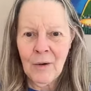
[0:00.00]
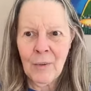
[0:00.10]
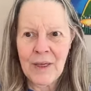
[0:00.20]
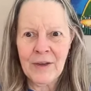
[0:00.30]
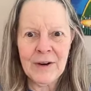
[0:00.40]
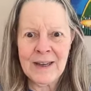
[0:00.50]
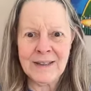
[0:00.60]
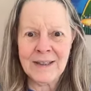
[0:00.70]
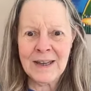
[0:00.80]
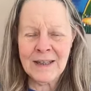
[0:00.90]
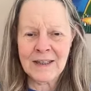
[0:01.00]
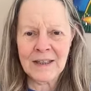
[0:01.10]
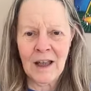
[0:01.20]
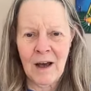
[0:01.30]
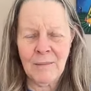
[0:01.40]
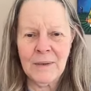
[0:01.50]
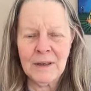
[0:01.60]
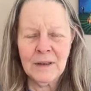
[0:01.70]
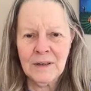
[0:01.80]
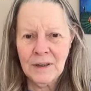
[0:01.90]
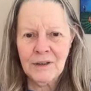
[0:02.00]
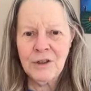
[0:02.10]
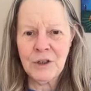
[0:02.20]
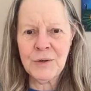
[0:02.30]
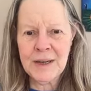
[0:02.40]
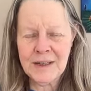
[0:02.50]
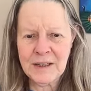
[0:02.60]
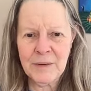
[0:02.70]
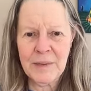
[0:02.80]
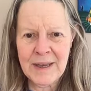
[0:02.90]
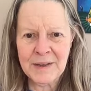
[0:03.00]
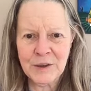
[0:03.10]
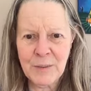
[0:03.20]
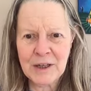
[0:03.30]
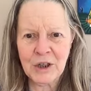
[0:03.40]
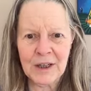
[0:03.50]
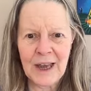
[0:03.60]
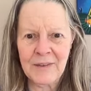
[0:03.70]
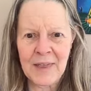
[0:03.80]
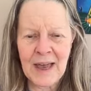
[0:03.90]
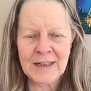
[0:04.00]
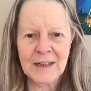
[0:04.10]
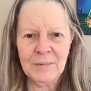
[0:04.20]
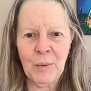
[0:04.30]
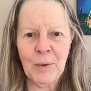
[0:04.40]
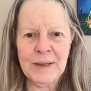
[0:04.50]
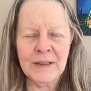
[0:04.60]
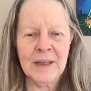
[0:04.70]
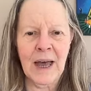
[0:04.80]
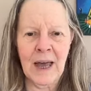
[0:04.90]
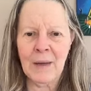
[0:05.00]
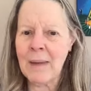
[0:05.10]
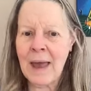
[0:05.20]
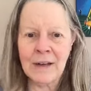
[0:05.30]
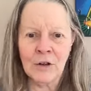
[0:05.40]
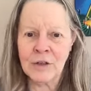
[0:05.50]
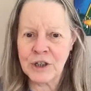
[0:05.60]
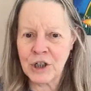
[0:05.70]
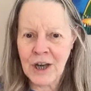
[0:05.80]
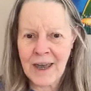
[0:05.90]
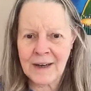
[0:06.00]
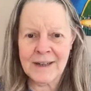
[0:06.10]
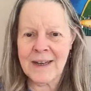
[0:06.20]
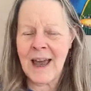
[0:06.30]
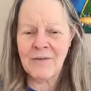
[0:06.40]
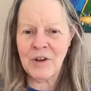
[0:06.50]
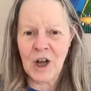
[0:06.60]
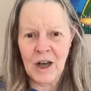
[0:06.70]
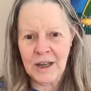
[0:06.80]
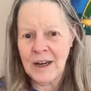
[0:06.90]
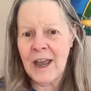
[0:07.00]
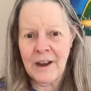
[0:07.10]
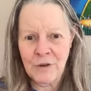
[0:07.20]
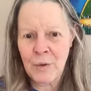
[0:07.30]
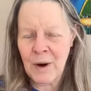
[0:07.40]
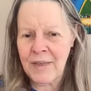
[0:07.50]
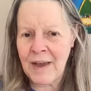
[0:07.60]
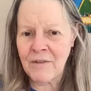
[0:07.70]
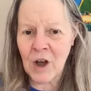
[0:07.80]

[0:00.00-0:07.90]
whether it's Islam, Judaism, especially at that point in time, and Christianity have done everywhere they've